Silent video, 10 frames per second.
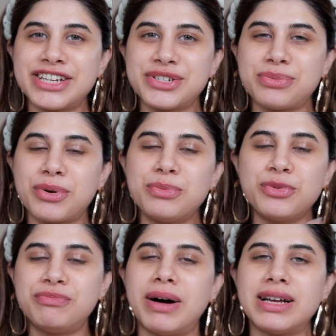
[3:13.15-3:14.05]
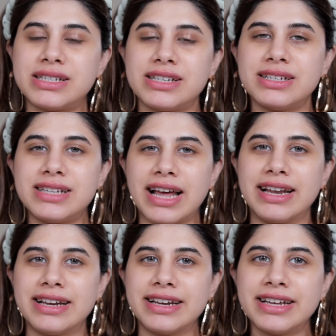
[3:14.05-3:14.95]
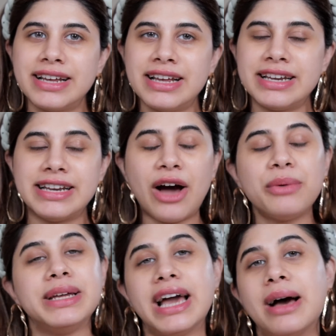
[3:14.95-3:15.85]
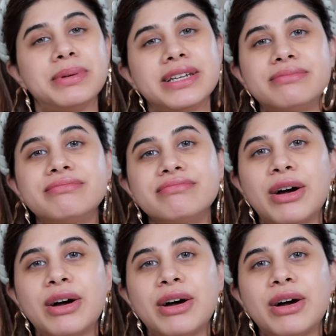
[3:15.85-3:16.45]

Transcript: I just want to move past this and now be happy.